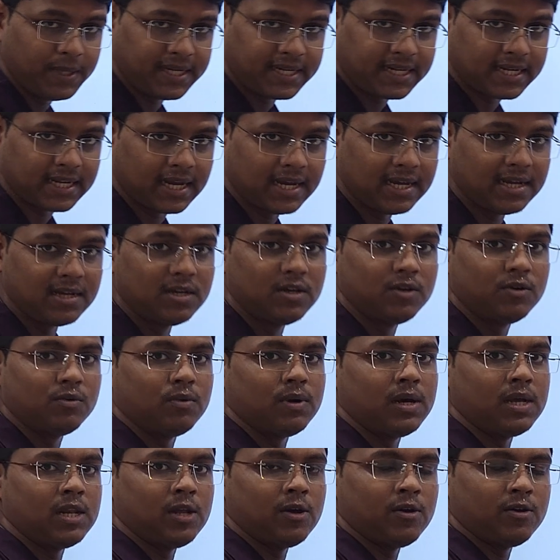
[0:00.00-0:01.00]
beta
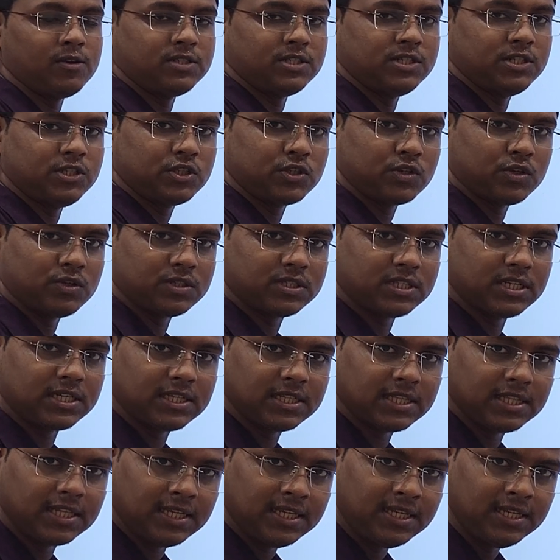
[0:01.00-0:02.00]
while I was
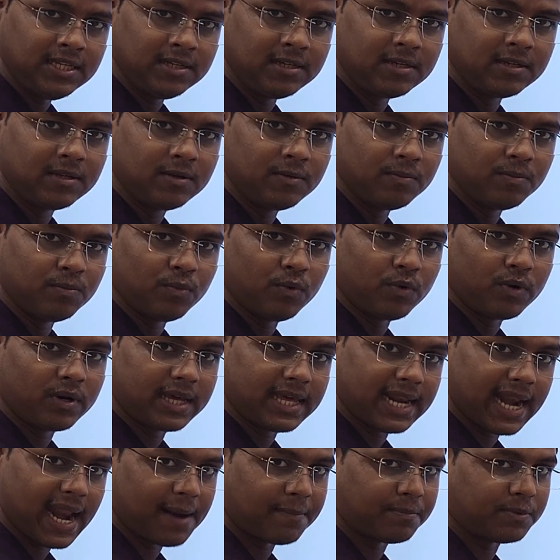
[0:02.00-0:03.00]
discussing the
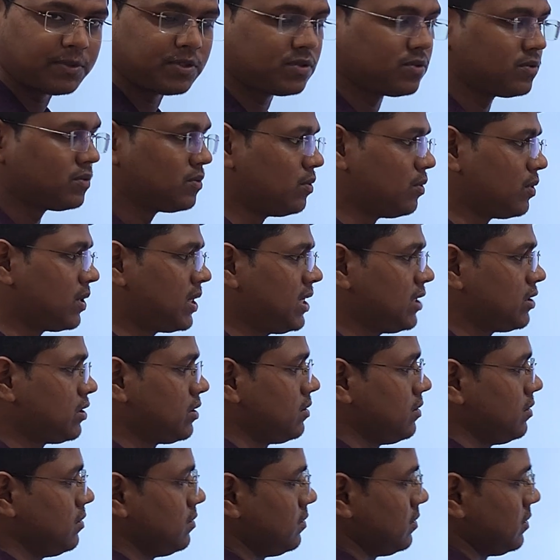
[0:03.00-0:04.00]
bone grafts.
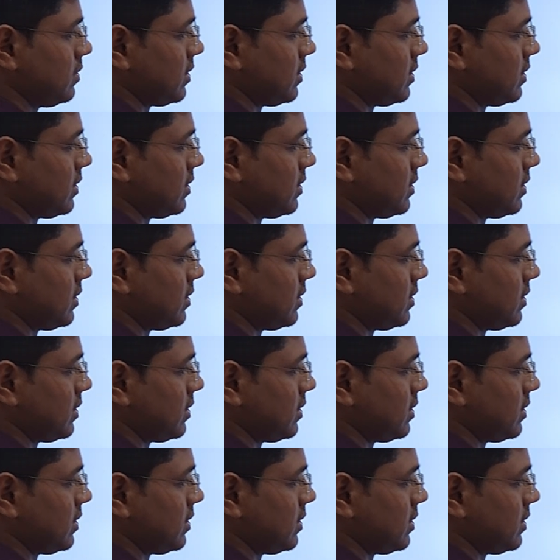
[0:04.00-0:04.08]
Okay,